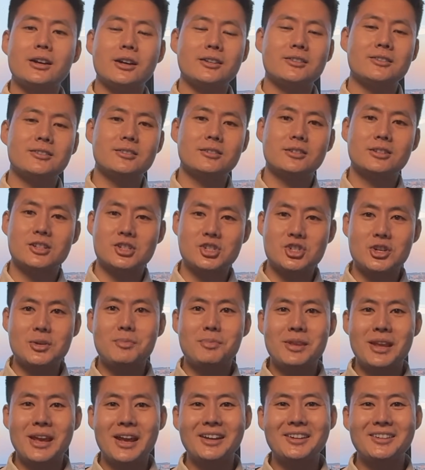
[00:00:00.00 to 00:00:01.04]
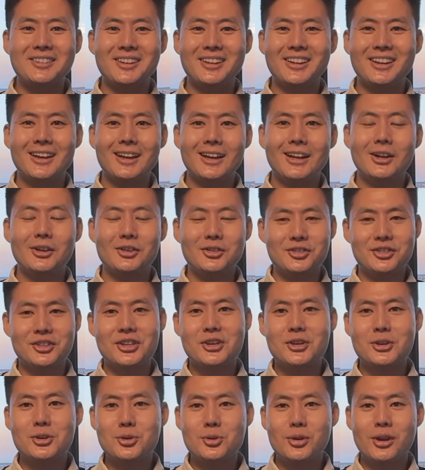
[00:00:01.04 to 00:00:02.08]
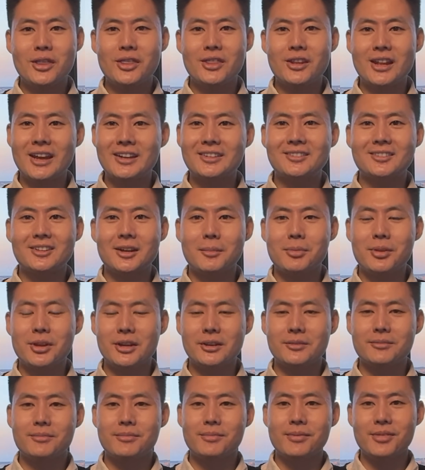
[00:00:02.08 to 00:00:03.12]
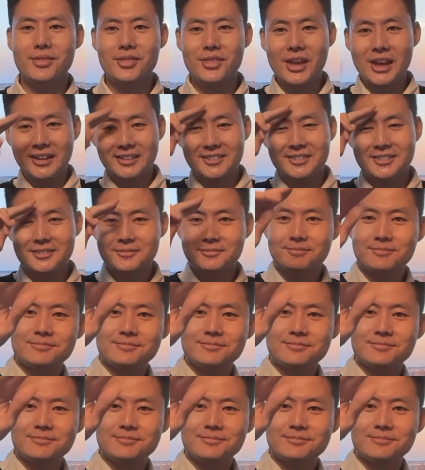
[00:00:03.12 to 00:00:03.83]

us to ship next, and I'll see you in the next update. Thanks.